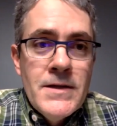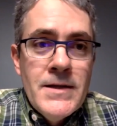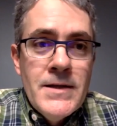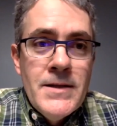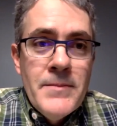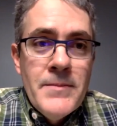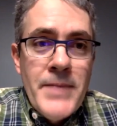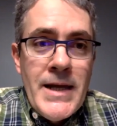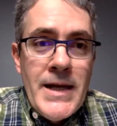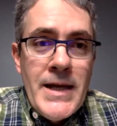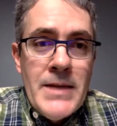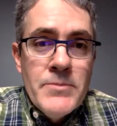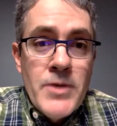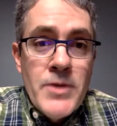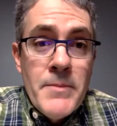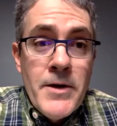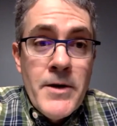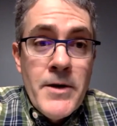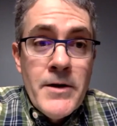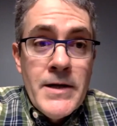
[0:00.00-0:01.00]
pain
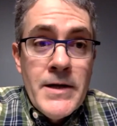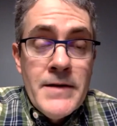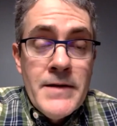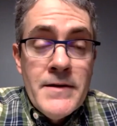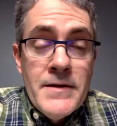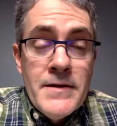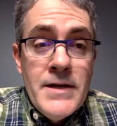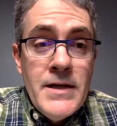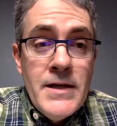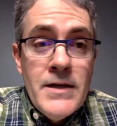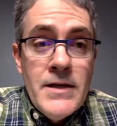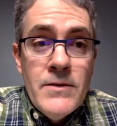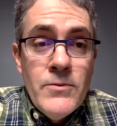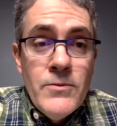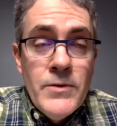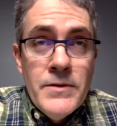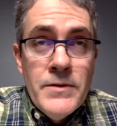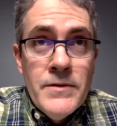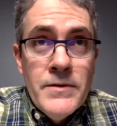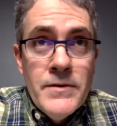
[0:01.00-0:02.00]
primarily in the knee
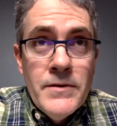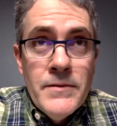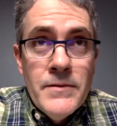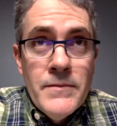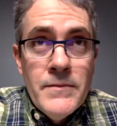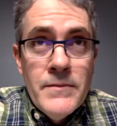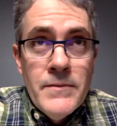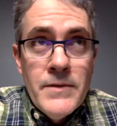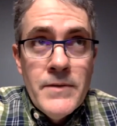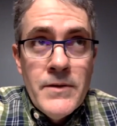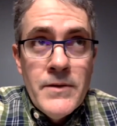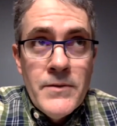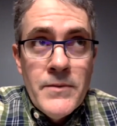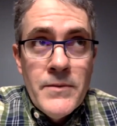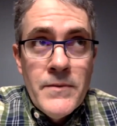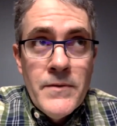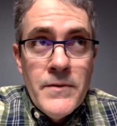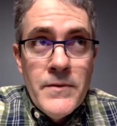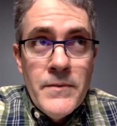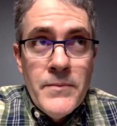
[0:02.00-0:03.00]
when the you know the,
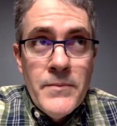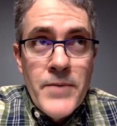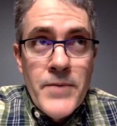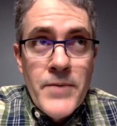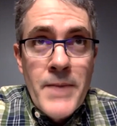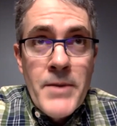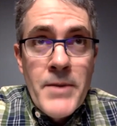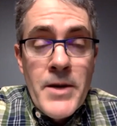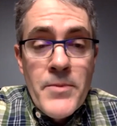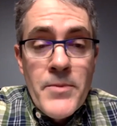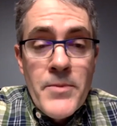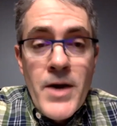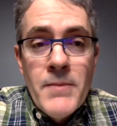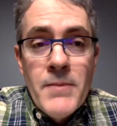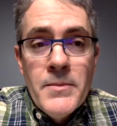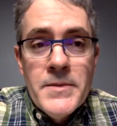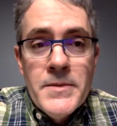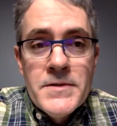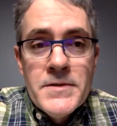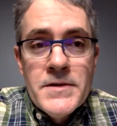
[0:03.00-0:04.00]
the primary
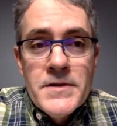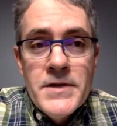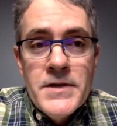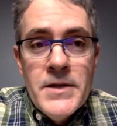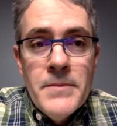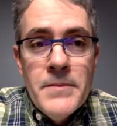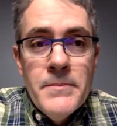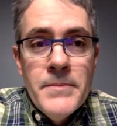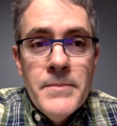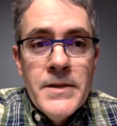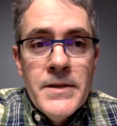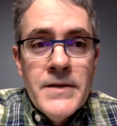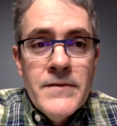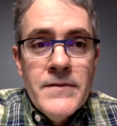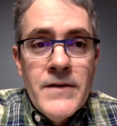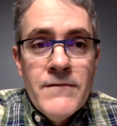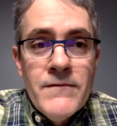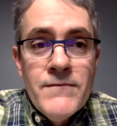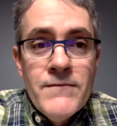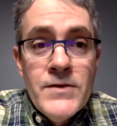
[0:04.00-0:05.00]
problem is the hip, but it,
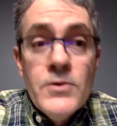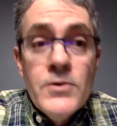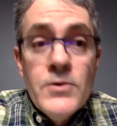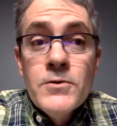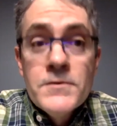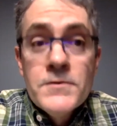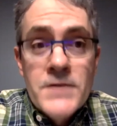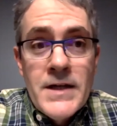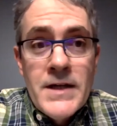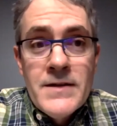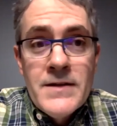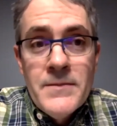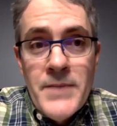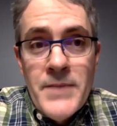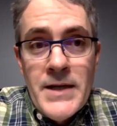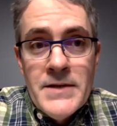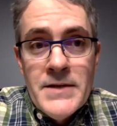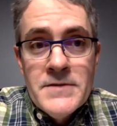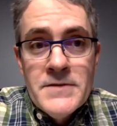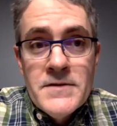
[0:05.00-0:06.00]
it, feels like the
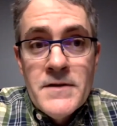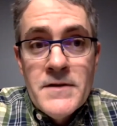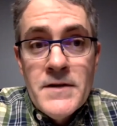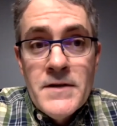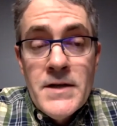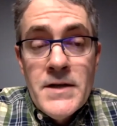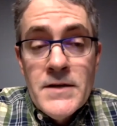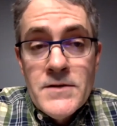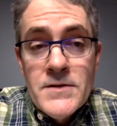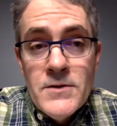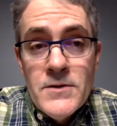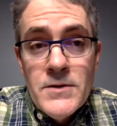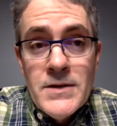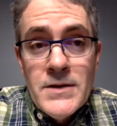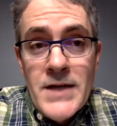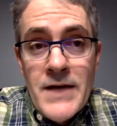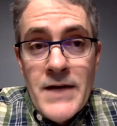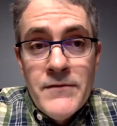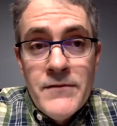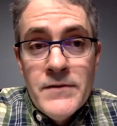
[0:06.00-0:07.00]
pain is in the knee. So you can
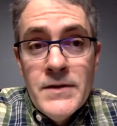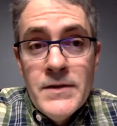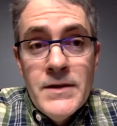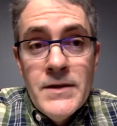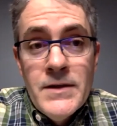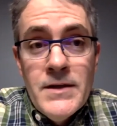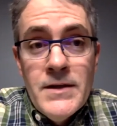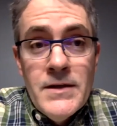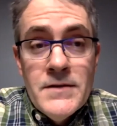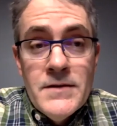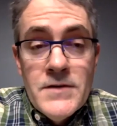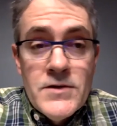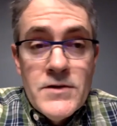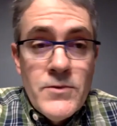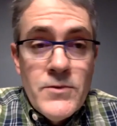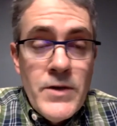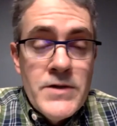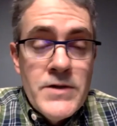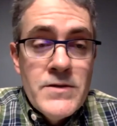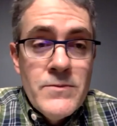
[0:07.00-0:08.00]
have a
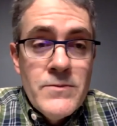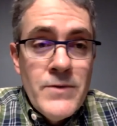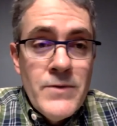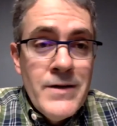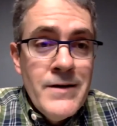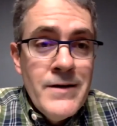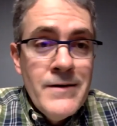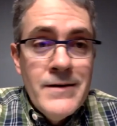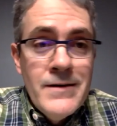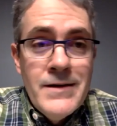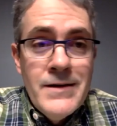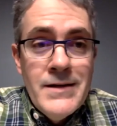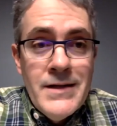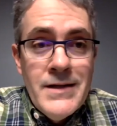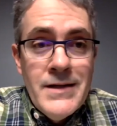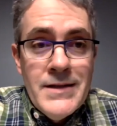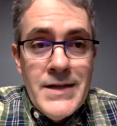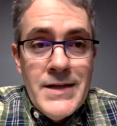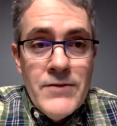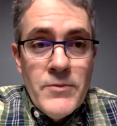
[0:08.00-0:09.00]
situation where a
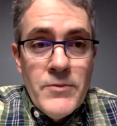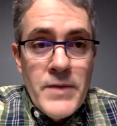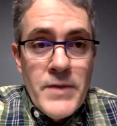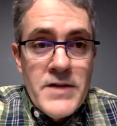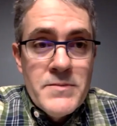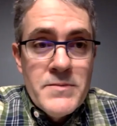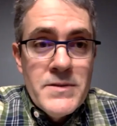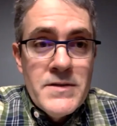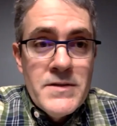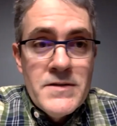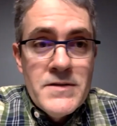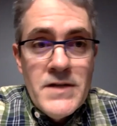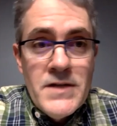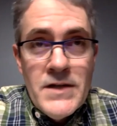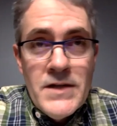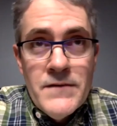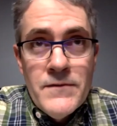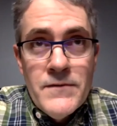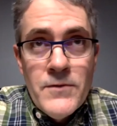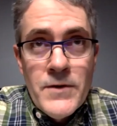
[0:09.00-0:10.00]
knee replacement is
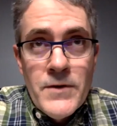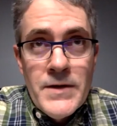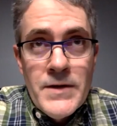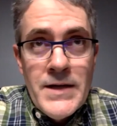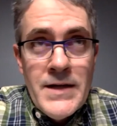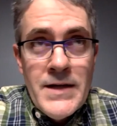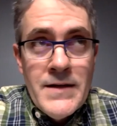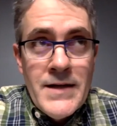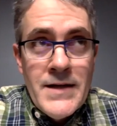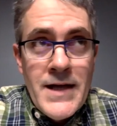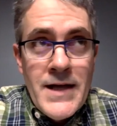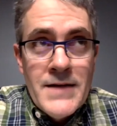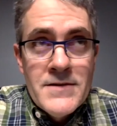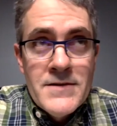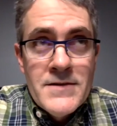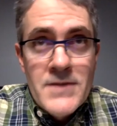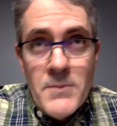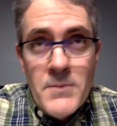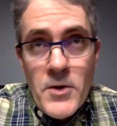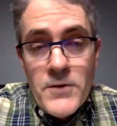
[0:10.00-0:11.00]
done for a knee that has
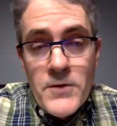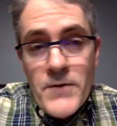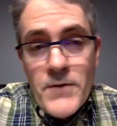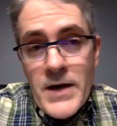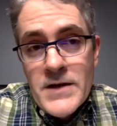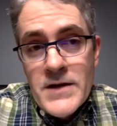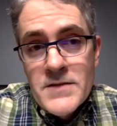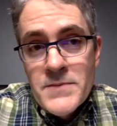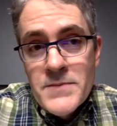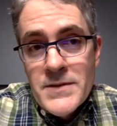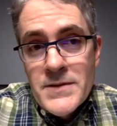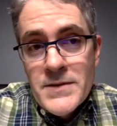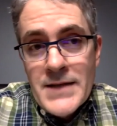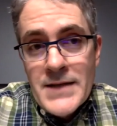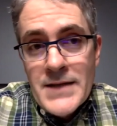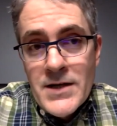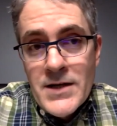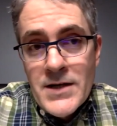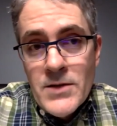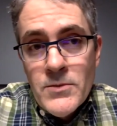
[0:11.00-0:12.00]
some arthritis, but not
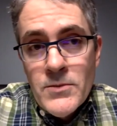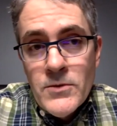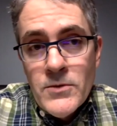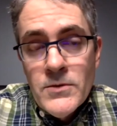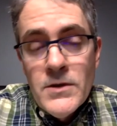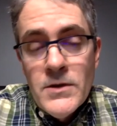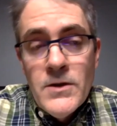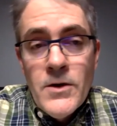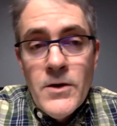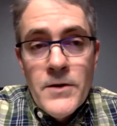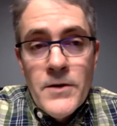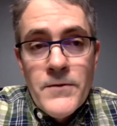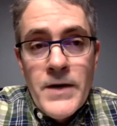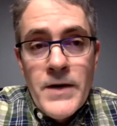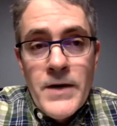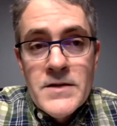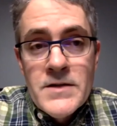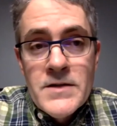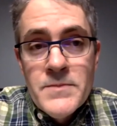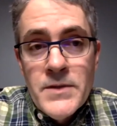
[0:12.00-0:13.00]
terrible
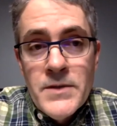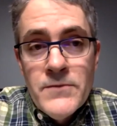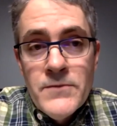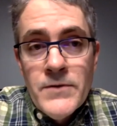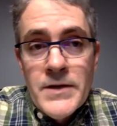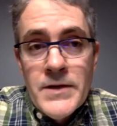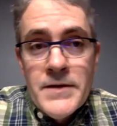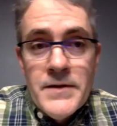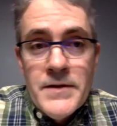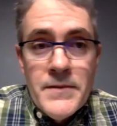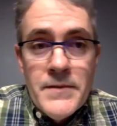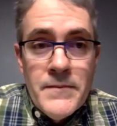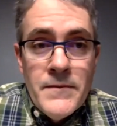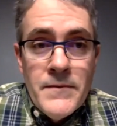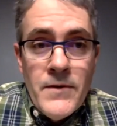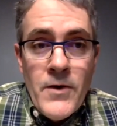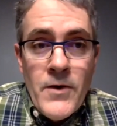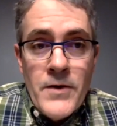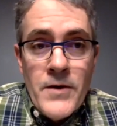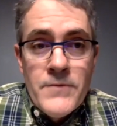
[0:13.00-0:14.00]
arthritis, but really the,
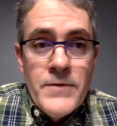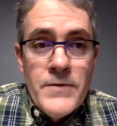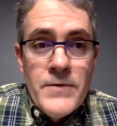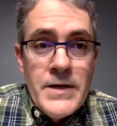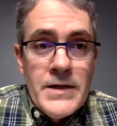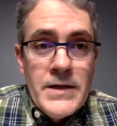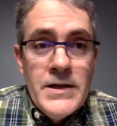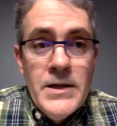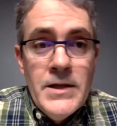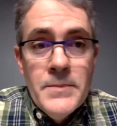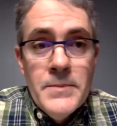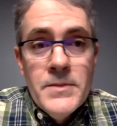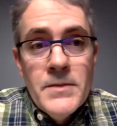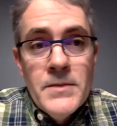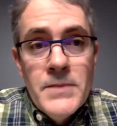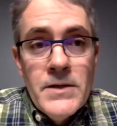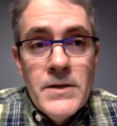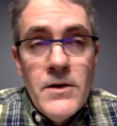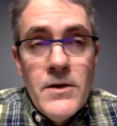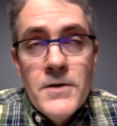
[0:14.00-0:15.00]
the arthritic hip can
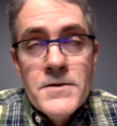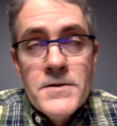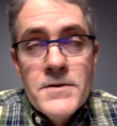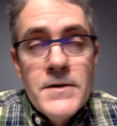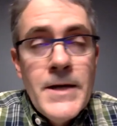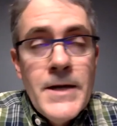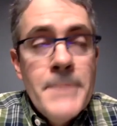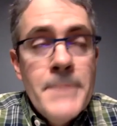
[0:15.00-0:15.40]
be causing that.